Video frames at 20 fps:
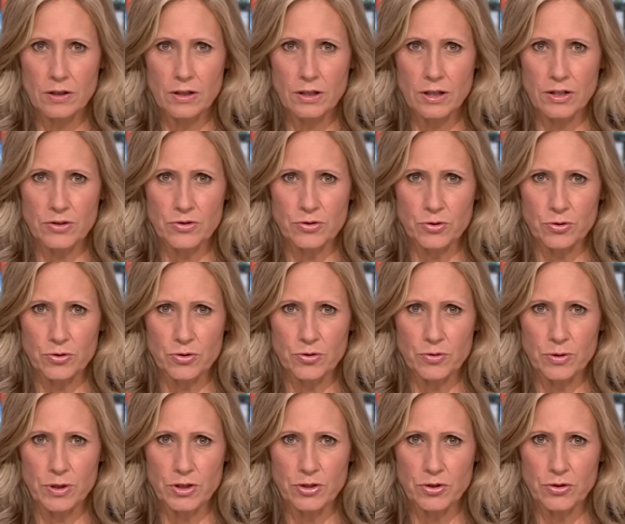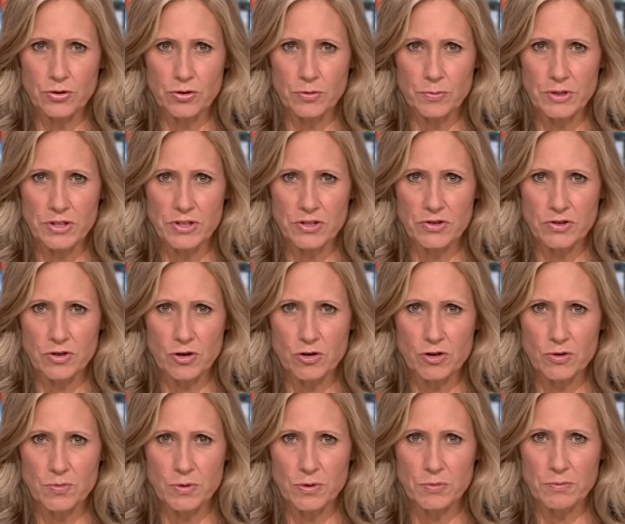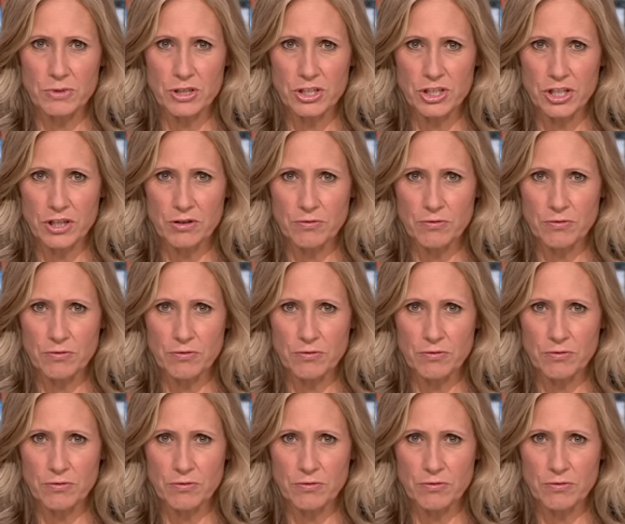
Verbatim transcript: Let's talk to our New York business correspondent, Michelle